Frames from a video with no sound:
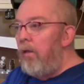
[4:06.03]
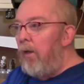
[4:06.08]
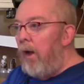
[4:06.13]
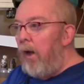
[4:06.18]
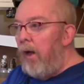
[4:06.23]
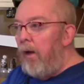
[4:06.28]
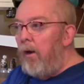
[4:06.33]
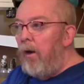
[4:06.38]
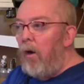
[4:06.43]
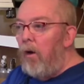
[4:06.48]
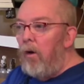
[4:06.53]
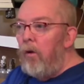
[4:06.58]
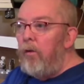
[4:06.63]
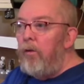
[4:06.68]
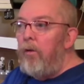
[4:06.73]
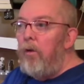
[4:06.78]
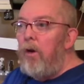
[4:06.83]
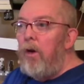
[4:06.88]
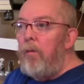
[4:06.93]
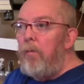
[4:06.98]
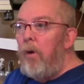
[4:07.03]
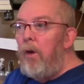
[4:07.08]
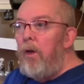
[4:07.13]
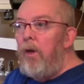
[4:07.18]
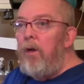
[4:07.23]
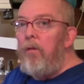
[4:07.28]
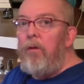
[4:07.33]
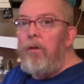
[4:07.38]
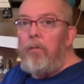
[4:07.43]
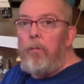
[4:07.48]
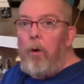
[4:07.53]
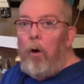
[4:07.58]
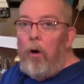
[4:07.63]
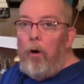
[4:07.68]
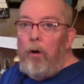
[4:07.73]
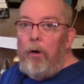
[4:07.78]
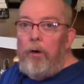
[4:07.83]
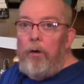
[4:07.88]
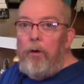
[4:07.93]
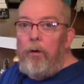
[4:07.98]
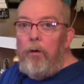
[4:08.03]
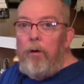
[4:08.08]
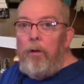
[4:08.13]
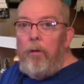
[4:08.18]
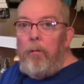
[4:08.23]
That also, I believe, is partly due